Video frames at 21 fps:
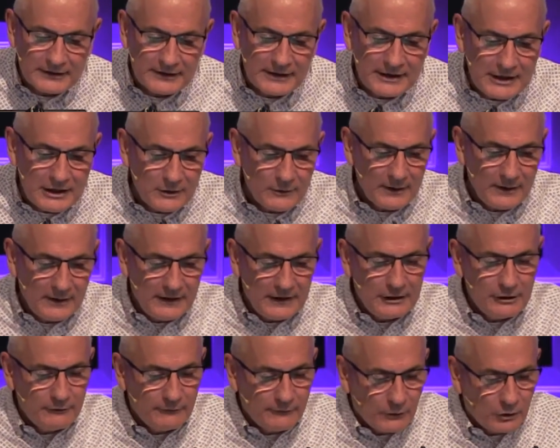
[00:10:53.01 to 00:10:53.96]
here in
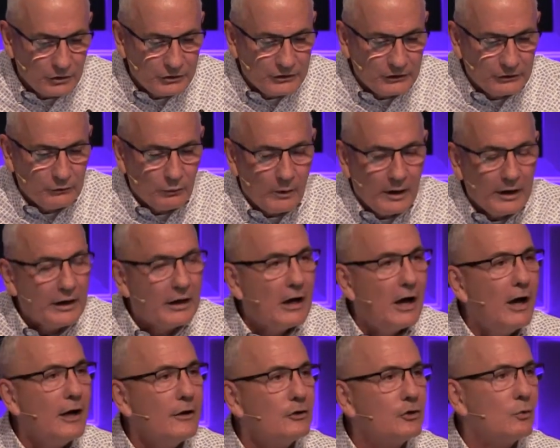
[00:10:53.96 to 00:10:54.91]
these verses what
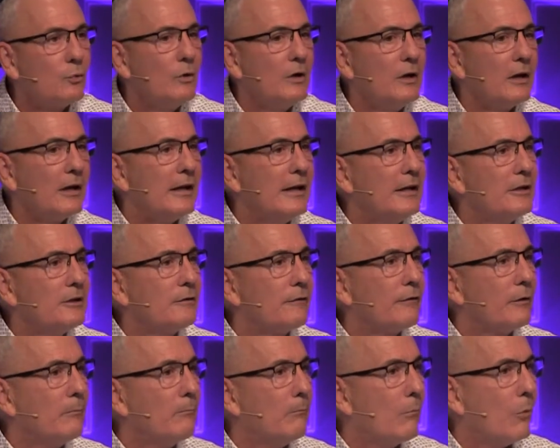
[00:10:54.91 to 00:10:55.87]
God's will is
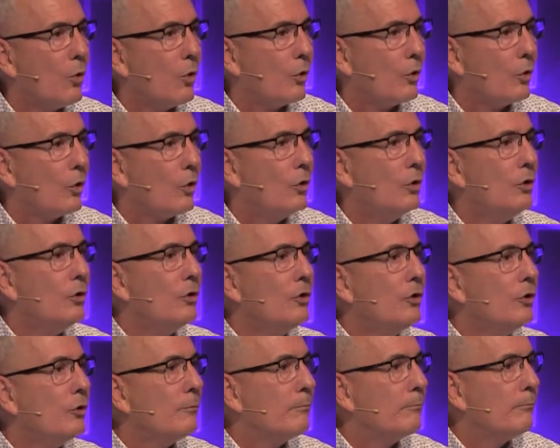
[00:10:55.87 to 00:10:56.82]
for moral
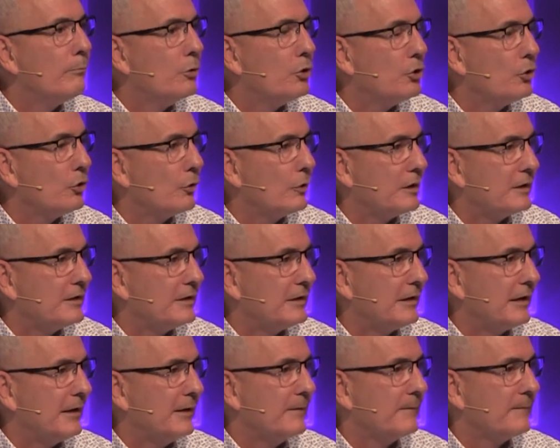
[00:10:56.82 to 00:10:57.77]
purity.